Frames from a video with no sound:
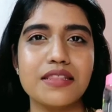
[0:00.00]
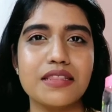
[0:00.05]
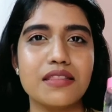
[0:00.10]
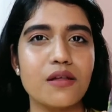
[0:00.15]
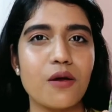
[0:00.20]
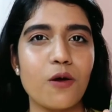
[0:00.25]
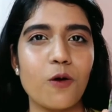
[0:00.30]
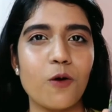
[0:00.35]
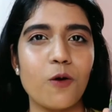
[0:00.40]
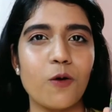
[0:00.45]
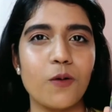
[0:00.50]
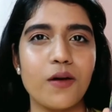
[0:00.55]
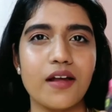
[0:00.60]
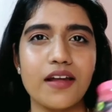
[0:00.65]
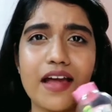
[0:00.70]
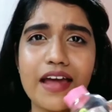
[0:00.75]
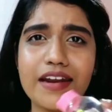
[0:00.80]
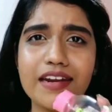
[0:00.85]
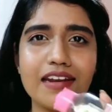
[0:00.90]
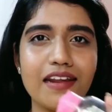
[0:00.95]
So
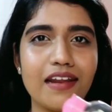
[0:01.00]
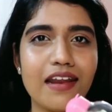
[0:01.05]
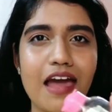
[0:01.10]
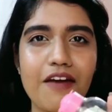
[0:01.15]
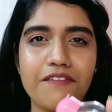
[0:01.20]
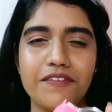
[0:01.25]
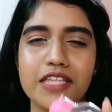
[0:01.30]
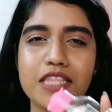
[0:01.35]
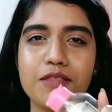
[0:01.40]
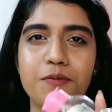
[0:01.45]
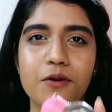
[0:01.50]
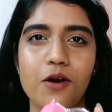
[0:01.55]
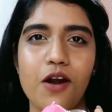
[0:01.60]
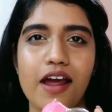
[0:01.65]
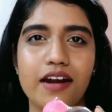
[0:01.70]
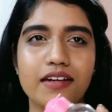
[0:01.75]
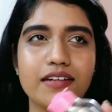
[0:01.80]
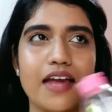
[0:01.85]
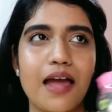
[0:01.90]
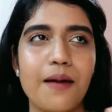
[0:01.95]
I really love this
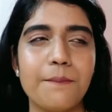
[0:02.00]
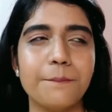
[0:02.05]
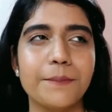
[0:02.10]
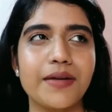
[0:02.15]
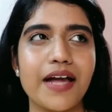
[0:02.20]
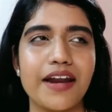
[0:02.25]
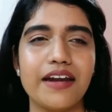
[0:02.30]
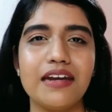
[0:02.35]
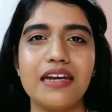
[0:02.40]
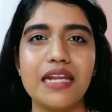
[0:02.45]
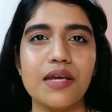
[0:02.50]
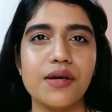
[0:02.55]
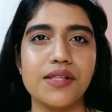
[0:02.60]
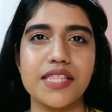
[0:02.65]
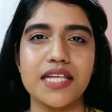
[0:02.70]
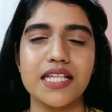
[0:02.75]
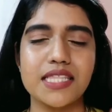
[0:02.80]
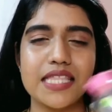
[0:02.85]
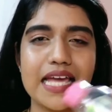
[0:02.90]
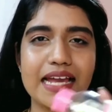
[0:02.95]
product. I'm currently
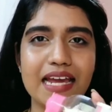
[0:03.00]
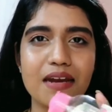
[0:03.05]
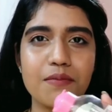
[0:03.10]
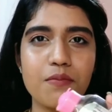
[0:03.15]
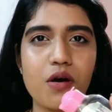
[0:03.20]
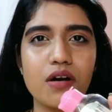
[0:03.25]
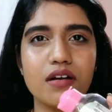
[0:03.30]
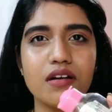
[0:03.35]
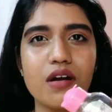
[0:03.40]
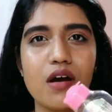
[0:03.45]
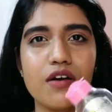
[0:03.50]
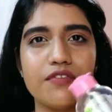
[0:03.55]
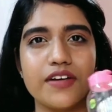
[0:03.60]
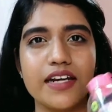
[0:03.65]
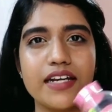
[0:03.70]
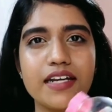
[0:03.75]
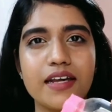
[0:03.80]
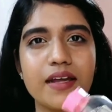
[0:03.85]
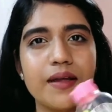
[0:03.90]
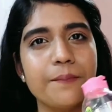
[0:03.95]
using second bottle
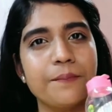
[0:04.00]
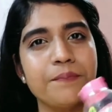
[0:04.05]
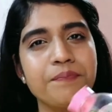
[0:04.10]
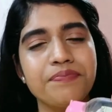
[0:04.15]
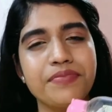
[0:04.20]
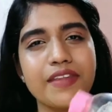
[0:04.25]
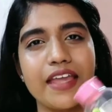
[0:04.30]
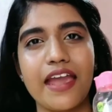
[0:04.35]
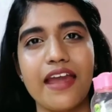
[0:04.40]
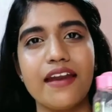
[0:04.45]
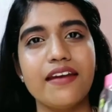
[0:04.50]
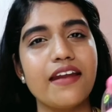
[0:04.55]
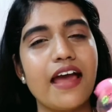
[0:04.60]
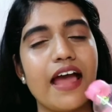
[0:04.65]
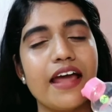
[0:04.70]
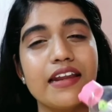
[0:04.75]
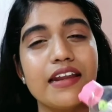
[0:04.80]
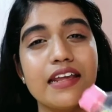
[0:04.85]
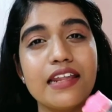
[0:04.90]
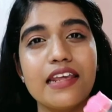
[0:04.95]
of it
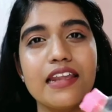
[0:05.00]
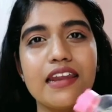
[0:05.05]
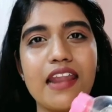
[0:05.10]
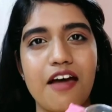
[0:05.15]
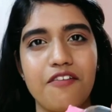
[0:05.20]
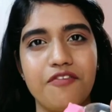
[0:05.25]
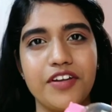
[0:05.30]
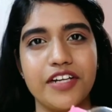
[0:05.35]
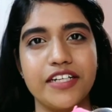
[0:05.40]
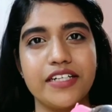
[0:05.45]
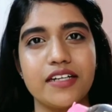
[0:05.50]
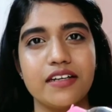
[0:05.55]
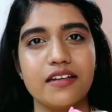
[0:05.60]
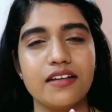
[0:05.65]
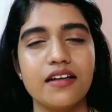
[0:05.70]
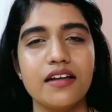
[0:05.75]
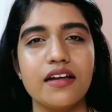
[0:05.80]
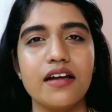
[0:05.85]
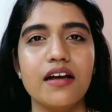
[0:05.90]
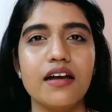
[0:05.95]
and I really love it.
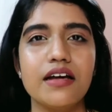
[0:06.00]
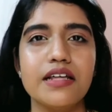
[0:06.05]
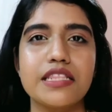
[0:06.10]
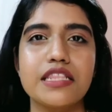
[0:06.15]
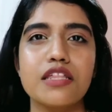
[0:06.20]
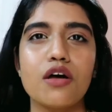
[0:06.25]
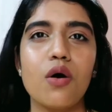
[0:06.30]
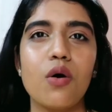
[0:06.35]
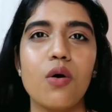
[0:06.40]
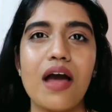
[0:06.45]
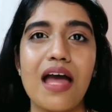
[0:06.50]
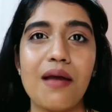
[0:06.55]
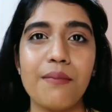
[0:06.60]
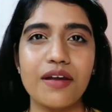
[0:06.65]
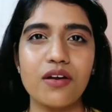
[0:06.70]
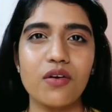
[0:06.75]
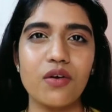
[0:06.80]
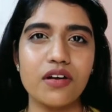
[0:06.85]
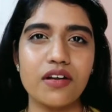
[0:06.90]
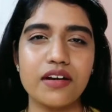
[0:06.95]
So
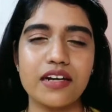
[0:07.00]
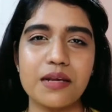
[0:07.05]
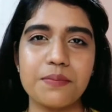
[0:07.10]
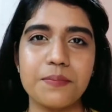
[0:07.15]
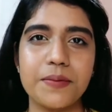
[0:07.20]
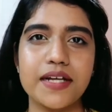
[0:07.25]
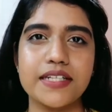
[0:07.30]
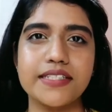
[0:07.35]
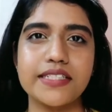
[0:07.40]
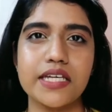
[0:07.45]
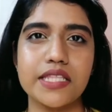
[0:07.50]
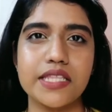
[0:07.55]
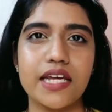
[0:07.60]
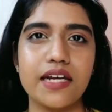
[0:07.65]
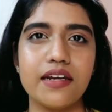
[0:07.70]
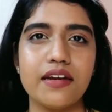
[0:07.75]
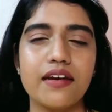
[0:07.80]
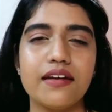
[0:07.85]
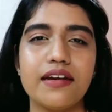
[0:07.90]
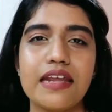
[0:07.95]
am I going to repurchase
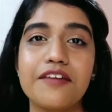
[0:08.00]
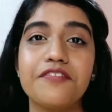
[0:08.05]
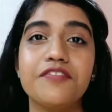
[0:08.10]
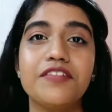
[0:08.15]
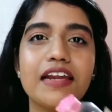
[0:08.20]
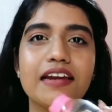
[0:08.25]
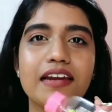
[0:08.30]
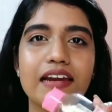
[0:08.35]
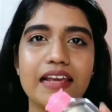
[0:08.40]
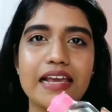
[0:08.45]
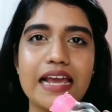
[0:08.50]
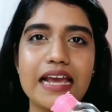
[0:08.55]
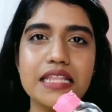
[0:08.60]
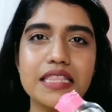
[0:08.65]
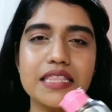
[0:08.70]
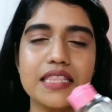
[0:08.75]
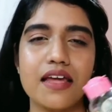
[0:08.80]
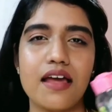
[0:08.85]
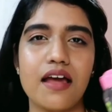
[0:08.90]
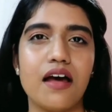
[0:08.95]
it? Definitely
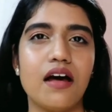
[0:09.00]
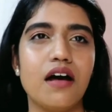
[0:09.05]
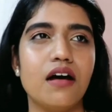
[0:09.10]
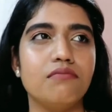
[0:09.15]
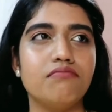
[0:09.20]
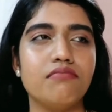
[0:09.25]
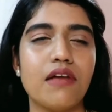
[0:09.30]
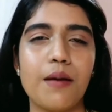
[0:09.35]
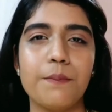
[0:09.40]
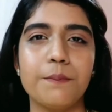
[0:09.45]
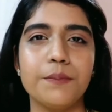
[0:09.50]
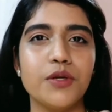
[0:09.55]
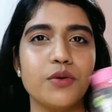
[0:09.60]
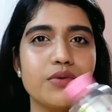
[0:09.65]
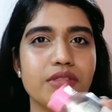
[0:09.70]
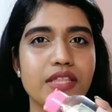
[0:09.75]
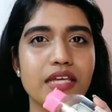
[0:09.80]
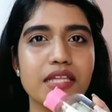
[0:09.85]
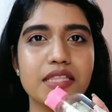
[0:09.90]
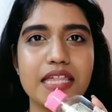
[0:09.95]
yes. I'm
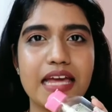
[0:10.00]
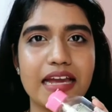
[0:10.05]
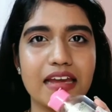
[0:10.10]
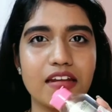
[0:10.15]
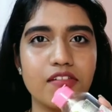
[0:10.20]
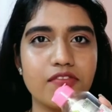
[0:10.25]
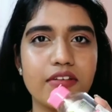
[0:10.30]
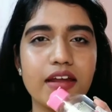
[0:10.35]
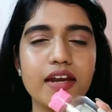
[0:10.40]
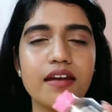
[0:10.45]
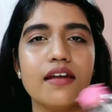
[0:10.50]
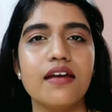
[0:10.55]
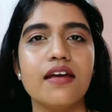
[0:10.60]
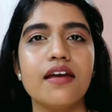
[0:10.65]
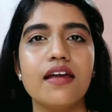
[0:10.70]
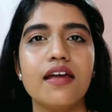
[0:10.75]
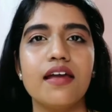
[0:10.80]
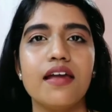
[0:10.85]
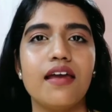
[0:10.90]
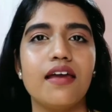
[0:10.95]
using second one
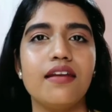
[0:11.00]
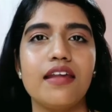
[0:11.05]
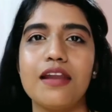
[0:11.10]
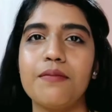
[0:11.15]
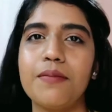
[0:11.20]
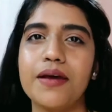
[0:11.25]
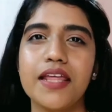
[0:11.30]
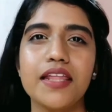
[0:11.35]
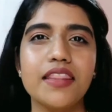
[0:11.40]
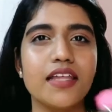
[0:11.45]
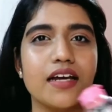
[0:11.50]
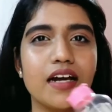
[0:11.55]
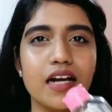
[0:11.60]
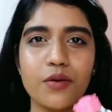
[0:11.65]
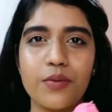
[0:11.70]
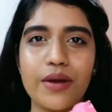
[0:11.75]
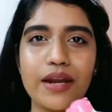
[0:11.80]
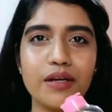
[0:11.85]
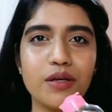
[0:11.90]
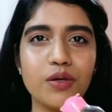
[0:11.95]
and I'll buy the
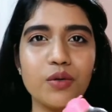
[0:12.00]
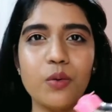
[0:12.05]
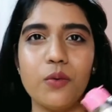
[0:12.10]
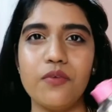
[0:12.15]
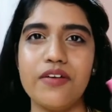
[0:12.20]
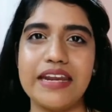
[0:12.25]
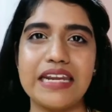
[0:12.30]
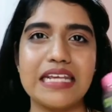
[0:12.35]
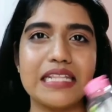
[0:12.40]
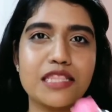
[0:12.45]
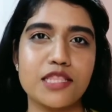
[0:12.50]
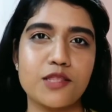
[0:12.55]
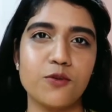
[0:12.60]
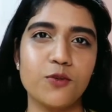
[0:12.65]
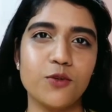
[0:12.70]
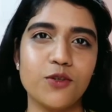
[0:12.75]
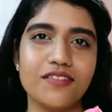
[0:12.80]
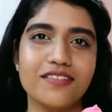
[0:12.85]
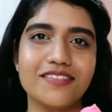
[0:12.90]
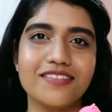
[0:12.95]
third one too very
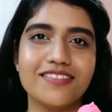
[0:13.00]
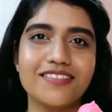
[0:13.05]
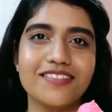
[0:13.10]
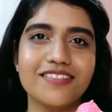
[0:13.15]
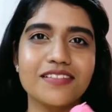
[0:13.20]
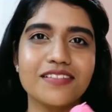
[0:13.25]
soon.